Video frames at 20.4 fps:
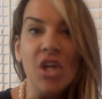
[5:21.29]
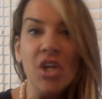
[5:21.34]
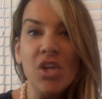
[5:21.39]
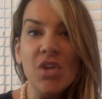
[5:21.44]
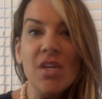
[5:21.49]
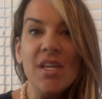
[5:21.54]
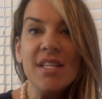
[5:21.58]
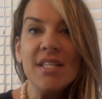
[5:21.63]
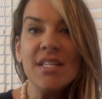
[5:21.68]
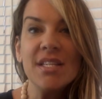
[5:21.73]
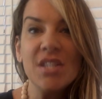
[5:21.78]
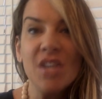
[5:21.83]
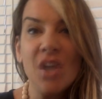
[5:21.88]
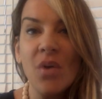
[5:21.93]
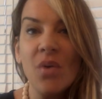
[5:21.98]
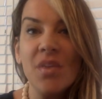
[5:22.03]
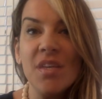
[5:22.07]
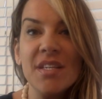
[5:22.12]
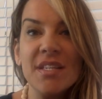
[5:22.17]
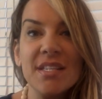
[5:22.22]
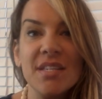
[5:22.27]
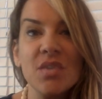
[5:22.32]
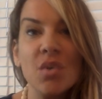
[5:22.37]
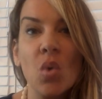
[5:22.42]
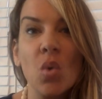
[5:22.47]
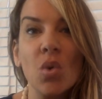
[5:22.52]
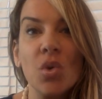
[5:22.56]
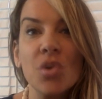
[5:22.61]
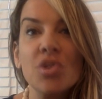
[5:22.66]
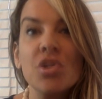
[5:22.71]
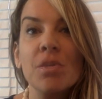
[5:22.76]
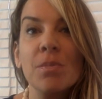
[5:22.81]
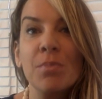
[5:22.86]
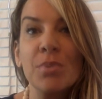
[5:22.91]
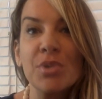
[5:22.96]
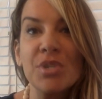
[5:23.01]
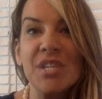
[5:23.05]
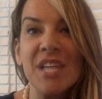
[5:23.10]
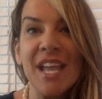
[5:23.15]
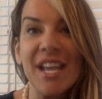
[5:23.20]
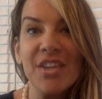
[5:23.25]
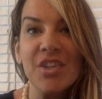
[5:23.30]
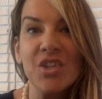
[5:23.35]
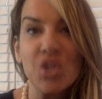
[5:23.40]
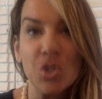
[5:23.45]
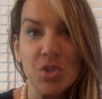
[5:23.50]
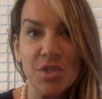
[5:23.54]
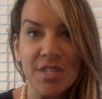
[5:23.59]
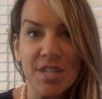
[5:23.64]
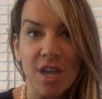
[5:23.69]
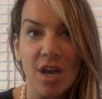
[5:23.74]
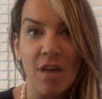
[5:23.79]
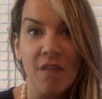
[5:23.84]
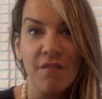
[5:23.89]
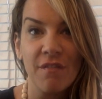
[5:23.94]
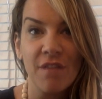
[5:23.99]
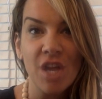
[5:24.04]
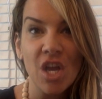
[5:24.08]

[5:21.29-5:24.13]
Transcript: You need to know this in order to protect yourself.